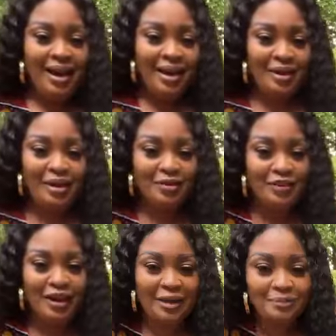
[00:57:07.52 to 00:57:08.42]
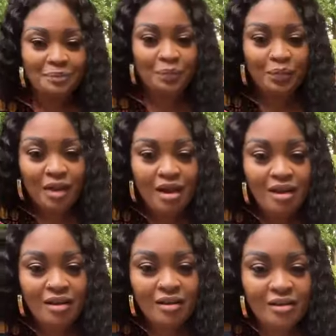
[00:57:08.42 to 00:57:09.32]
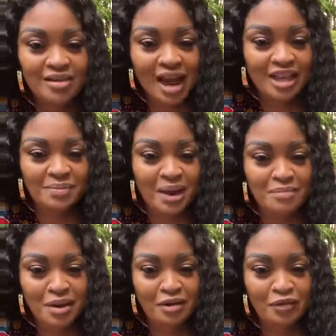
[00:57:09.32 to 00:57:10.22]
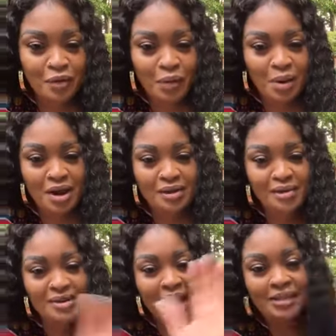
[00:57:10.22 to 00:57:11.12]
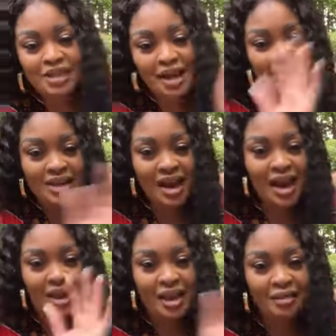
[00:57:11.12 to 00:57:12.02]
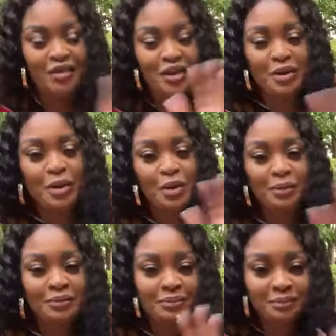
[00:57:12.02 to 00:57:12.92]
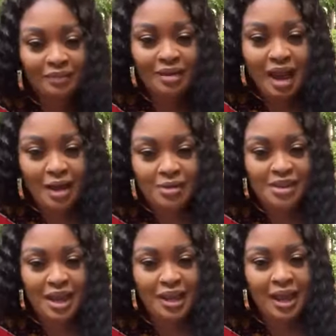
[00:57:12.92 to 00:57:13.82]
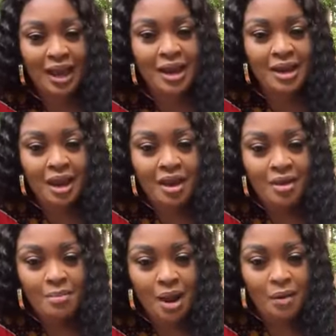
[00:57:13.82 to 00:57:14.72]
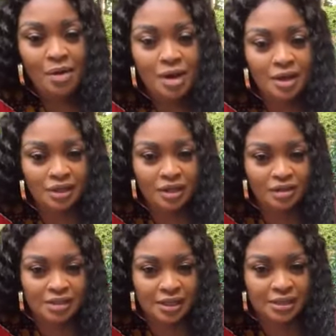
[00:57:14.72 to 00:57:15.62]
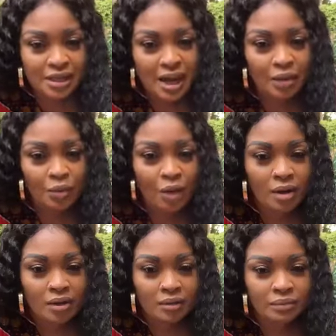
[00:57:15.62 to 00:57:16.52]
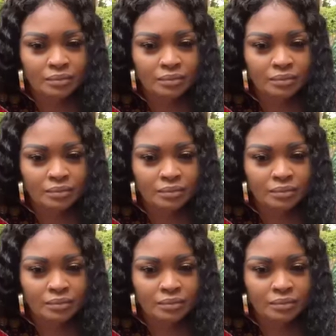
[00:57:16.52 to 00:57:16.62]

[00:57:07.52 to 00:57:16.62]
Hey, God for them. Good night, my beautiful queen. Good night, Shasha. Love you. I'll see you again. Marie Johnson said, "What,